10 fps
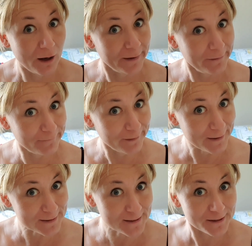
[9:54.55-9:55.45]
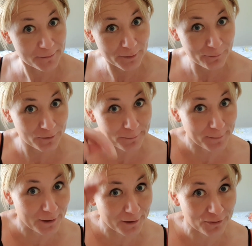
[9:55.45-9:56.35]
I know, right? You might want to
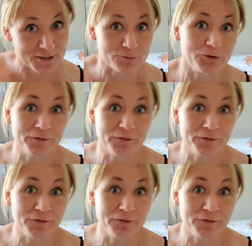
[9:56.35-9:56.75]
mark this one